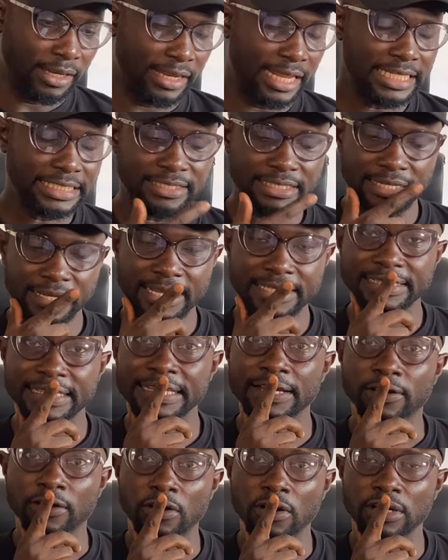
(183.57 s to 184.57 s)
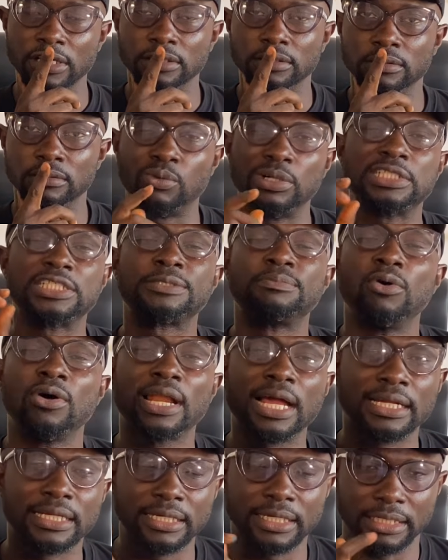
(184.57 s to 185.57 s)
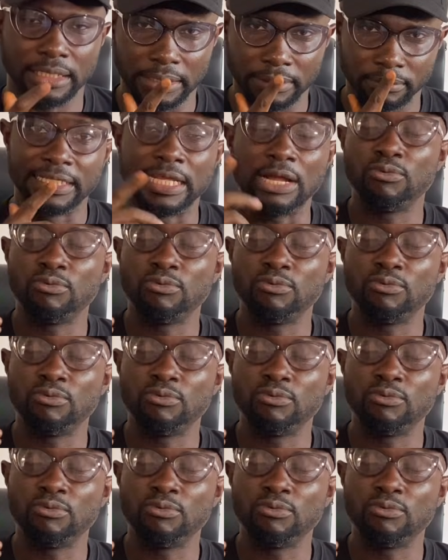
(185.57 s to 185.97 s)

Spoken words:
let's select a coin with smaller gain.